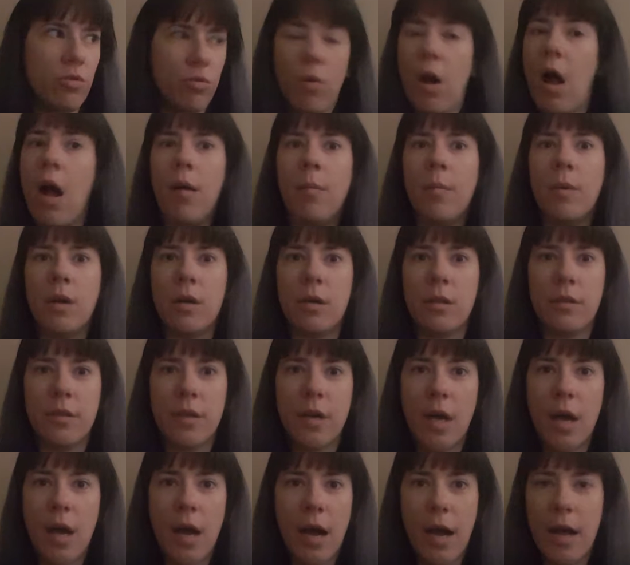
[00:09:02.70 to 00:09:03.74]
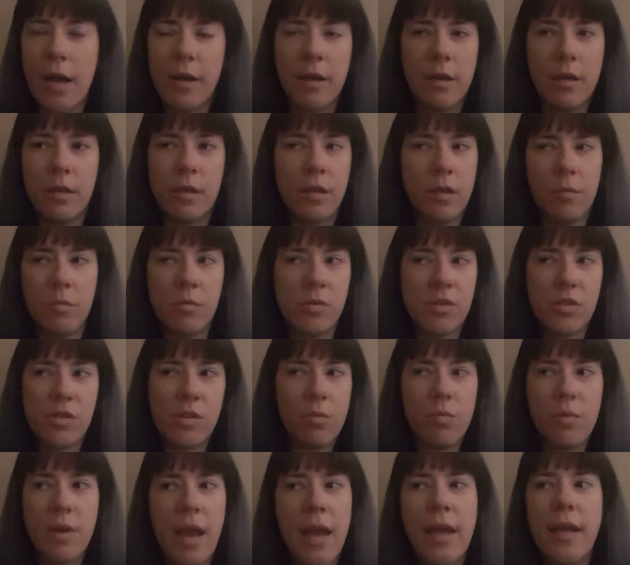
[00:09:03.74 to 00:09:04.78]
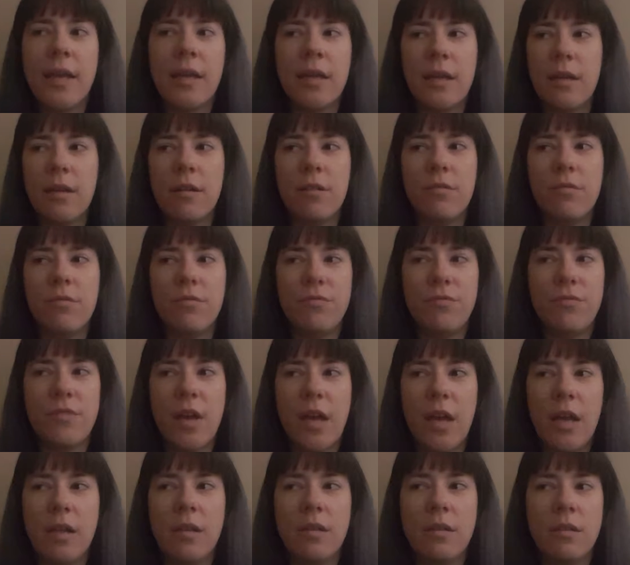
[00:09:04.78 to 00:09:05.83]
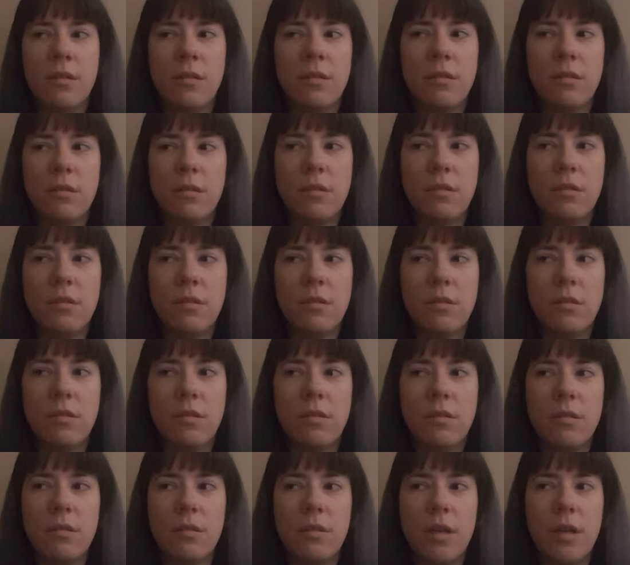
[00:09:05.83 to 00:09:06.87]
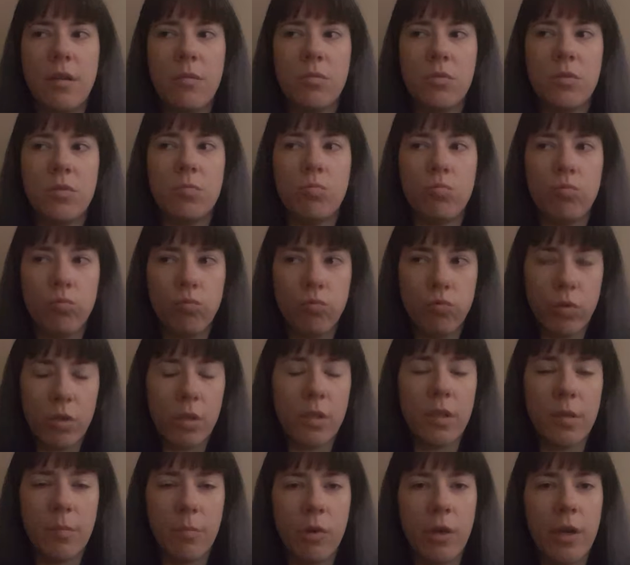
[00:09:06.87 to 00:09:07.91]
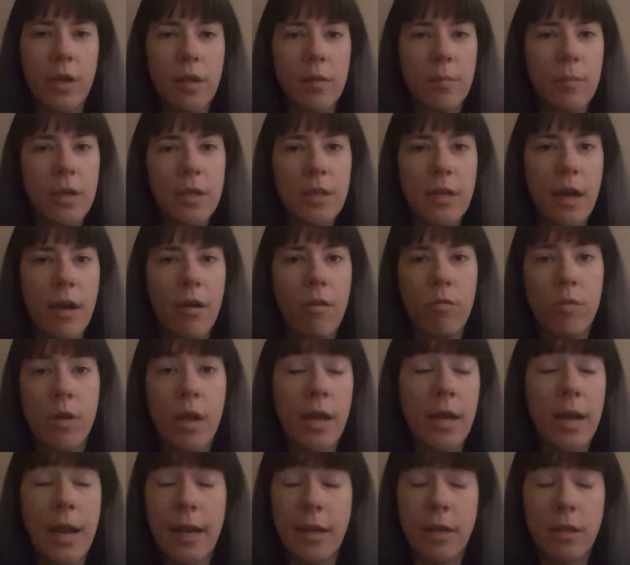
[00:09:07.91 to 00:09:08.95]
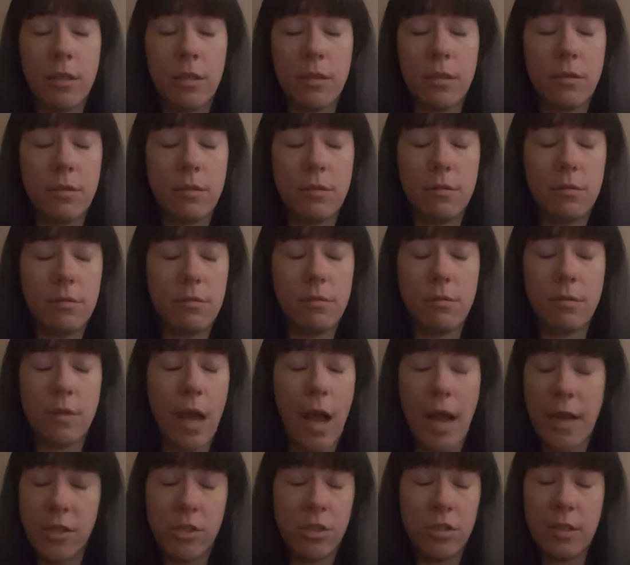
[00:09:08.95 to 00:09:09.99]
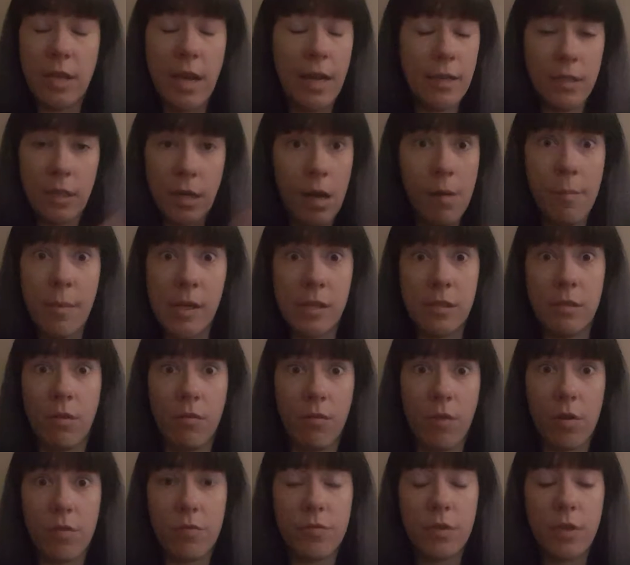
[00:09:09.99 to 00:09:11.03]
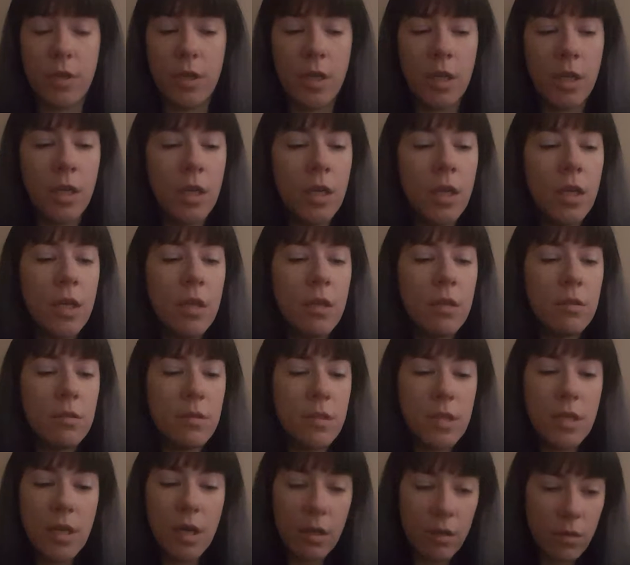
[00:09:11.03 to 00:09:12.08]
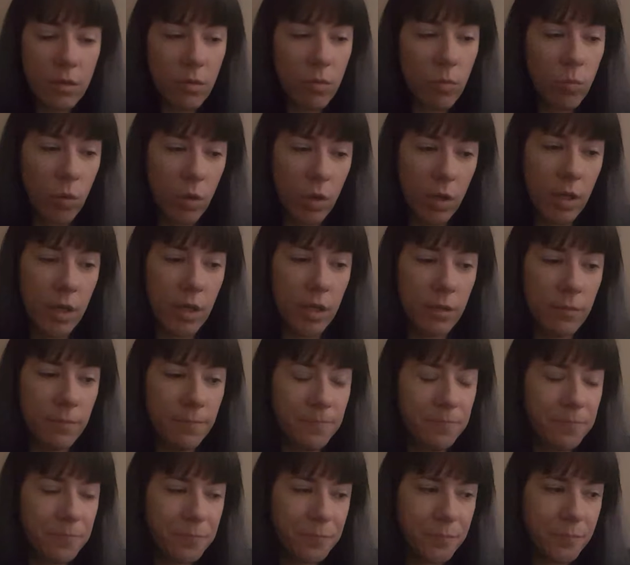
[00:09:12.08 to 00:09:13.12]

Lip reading: drama that it was so negative and it was really bringing me down, and I just had to cut myself off. The other one,